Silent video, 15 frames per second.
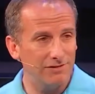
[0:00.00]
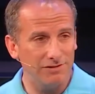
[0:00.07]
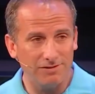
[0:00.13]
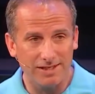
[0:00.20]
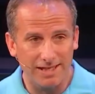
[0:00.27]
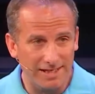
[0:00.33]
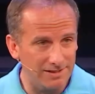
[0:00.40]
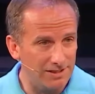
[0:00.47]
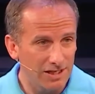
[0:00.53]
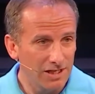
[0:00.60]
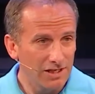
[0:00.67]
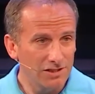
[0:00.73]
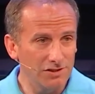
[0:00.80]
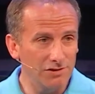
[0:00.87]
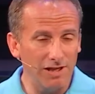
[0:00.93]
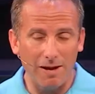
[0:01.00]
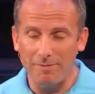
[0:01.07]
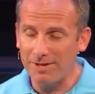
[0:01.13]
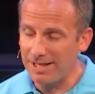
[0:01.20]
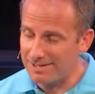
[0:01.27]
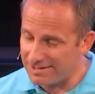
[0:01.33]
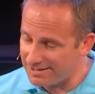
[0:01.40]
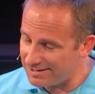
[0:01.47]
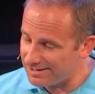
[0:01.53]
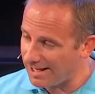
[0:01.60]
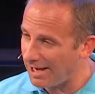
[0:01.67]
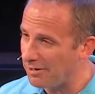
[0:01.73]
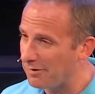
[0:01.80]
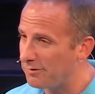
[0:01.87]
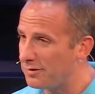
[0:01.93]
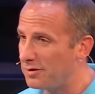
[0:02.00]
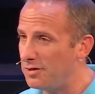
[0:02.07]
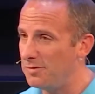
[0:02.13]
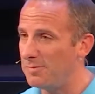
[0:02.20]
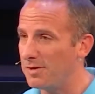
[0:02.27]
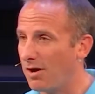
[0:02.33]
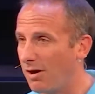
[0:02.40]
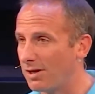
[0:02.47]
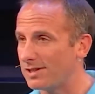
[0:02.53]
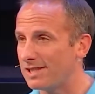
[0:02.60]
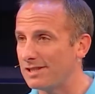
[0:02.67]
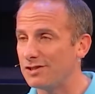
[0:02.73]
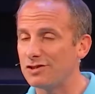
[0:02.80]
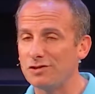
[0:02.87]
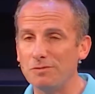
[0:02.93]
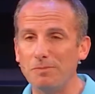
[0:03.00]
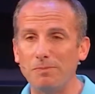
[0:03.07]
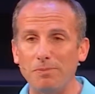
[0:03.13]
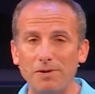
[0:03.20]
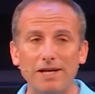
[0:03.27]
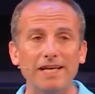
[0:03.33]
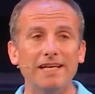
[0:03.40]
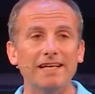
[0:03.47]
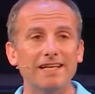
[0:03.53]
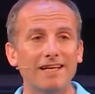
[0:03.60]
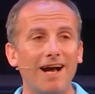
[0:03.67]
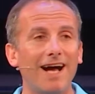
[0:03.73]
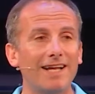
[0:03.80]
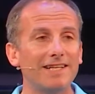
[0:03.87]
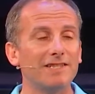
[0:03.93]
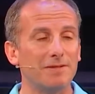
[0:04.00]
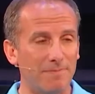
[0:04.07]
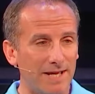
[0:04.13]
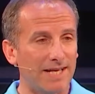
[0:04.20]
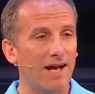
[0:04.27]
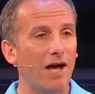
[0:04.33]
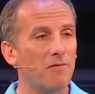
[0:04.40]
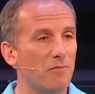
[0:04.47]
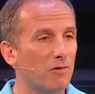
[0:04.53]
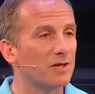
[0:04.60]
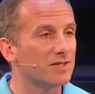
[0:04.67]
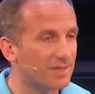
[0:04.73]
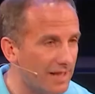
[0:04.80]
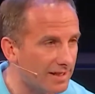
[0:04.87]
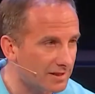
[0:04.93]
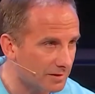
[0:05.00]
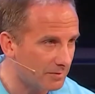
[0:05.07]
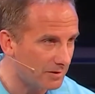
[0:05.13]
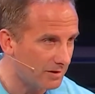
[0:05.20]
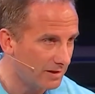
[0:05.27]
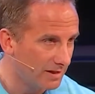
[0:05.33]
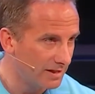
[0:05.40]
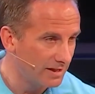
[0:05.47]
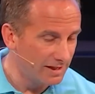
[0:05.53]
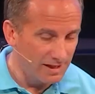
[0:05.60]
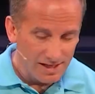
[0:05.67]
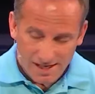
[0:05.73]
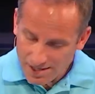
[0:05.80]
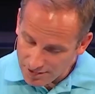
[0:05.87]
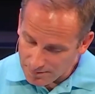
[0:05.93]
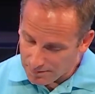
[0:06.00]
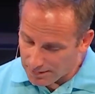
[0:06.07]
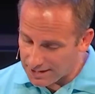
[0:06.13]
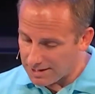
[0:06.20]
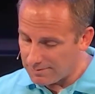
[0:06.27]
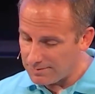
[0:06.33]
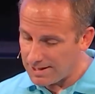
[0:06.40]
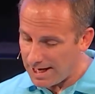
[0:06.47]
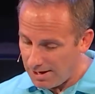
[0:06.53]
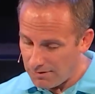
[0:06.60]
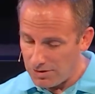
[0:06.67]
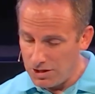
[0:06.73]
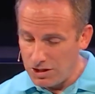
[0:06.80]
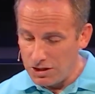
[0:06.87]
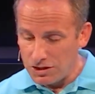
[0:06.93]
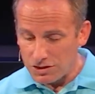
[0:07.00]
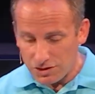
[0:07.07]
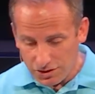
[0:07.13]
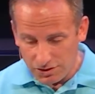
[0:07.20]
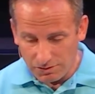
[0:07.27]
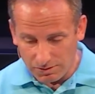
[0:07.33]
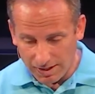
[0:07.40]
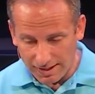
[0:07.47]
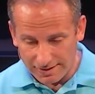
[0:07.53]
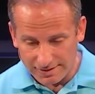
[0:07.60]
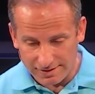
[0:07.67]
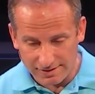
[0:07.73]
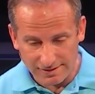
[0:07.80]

You can't do that, but that's the desire of the human heart, is to bring God, to make God more accessible and to bring him down to us.